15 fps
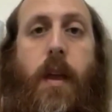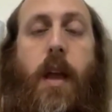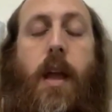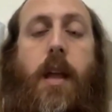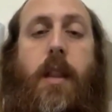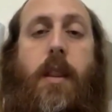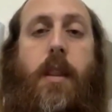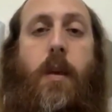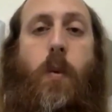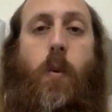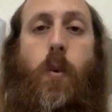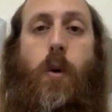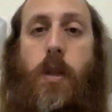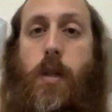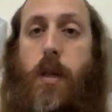and they
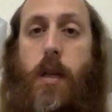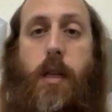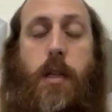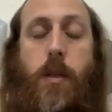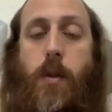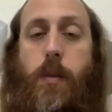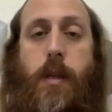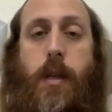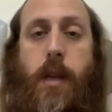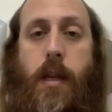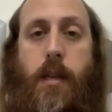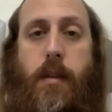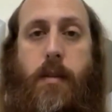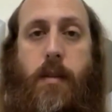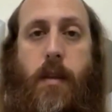will
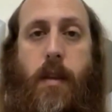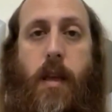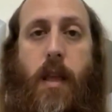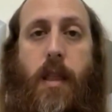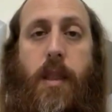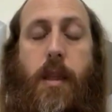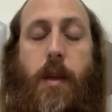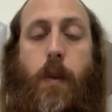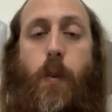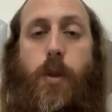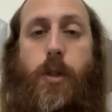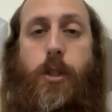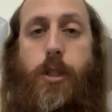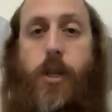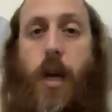illuminate and they will
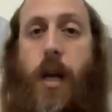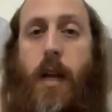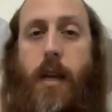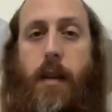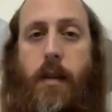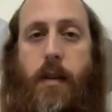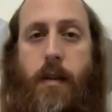shine.